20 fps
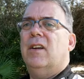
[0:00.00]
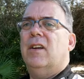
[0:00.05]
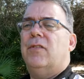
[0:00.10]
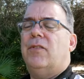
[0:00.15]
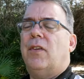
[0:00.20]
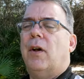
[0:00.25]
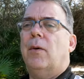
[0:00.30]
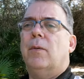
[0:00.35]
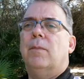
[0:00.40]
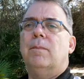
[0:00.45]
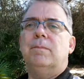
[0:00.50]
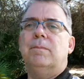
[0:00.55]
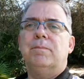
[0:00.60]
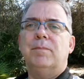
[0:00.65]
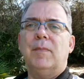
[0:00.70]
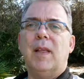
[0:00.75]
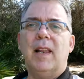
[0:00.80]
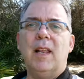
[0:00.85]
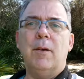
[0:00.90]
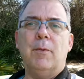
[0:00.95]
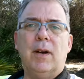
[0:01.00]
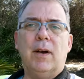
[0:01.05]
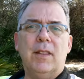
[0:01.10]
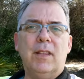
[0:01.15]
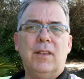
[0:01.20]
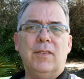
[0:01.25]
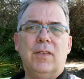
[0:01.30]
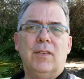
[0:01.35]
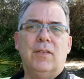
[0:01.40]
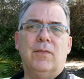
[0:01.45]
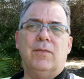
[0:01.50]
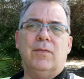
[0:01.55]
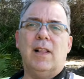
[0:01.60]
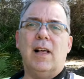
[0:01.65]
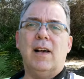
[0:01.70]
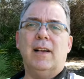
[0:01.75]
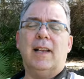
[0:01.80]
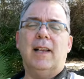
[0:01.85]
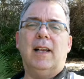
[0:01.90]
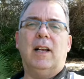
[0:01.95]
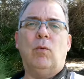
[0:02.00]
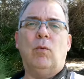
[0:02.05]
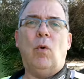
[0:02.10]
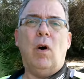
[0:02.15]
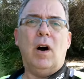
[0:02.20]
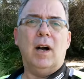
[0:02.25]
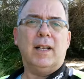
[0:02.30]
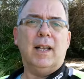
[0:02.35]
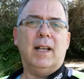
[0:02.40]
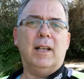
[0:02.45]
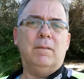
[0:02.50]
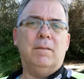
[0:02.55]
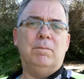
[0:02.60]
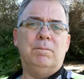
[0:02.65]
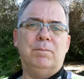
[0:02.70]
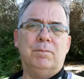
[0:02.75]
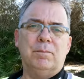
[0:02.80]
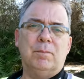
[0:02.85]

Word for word: So anyway, this is vlogging and walking